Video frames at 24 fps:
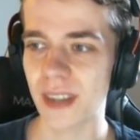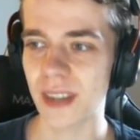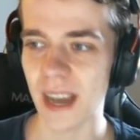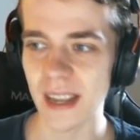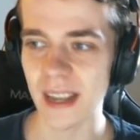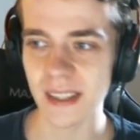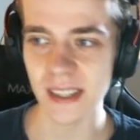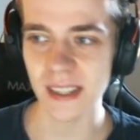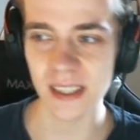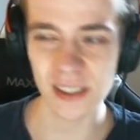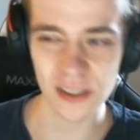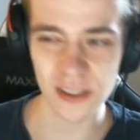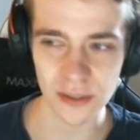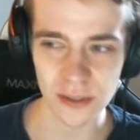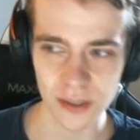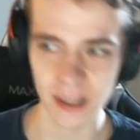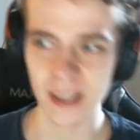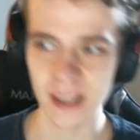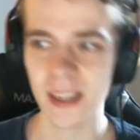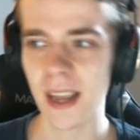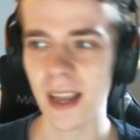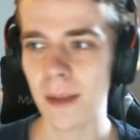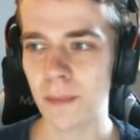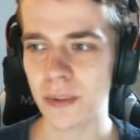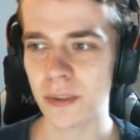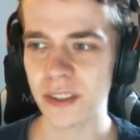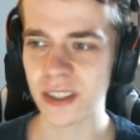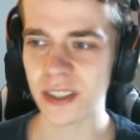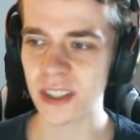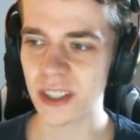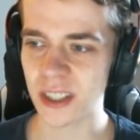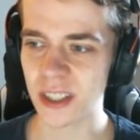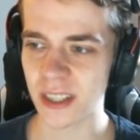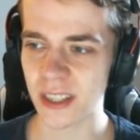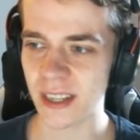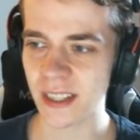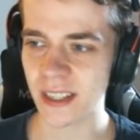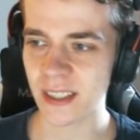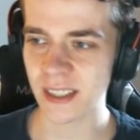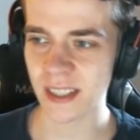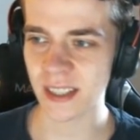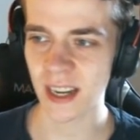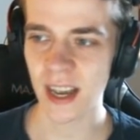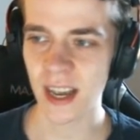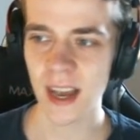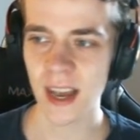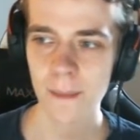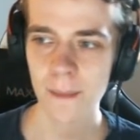get into late game positionings,
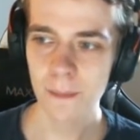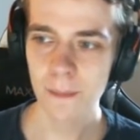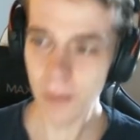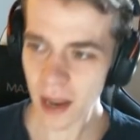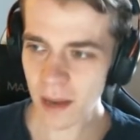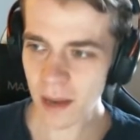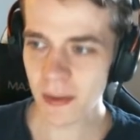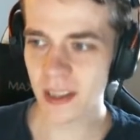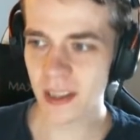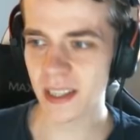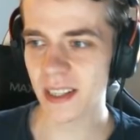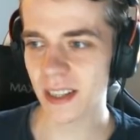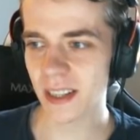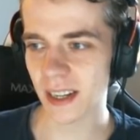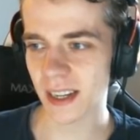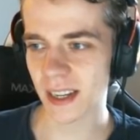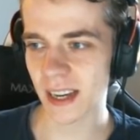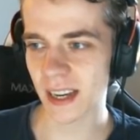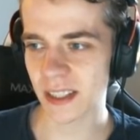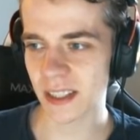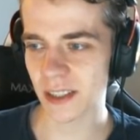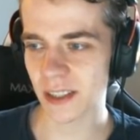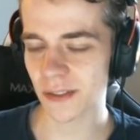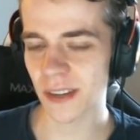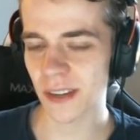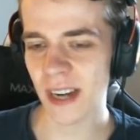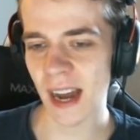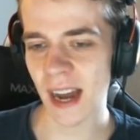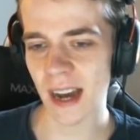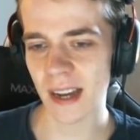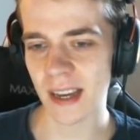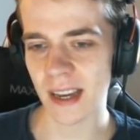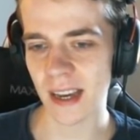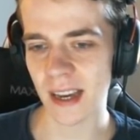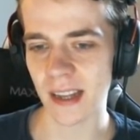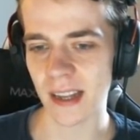maybe Kathrena